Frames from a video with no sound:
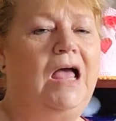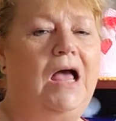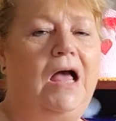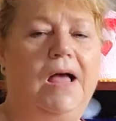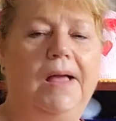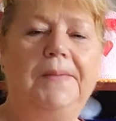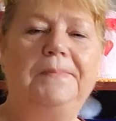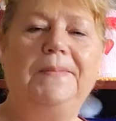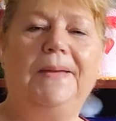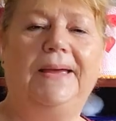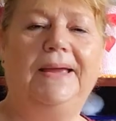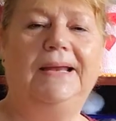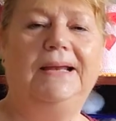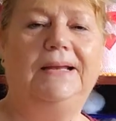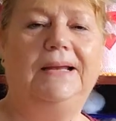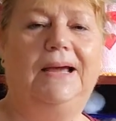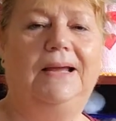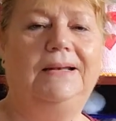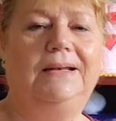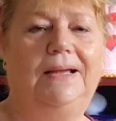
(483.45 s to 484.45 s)
I made
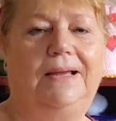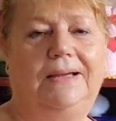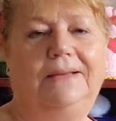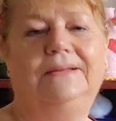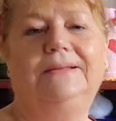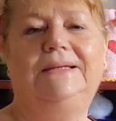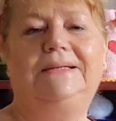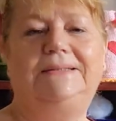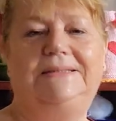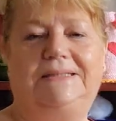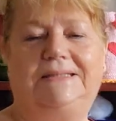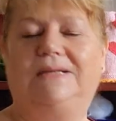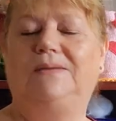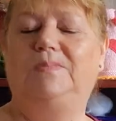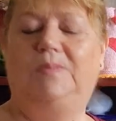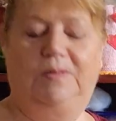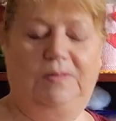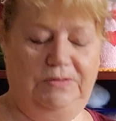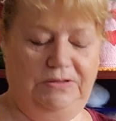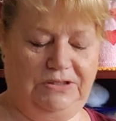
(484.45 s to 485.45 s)
an ugly
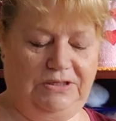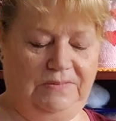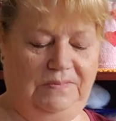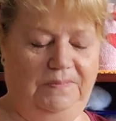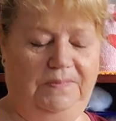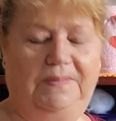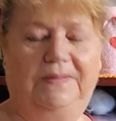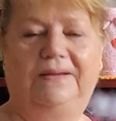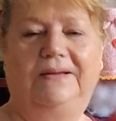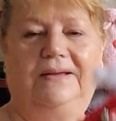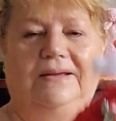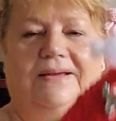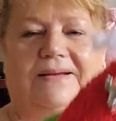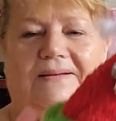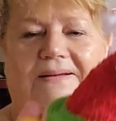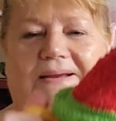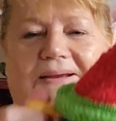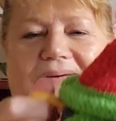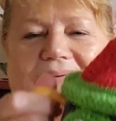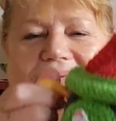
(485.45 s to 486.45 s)
teapot jumper, and
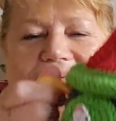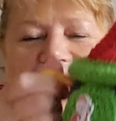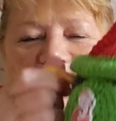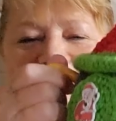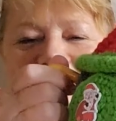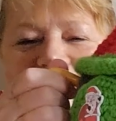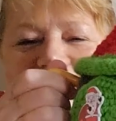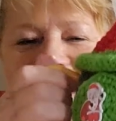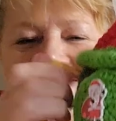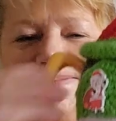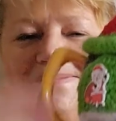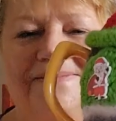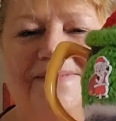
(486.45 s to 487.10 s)
here it is.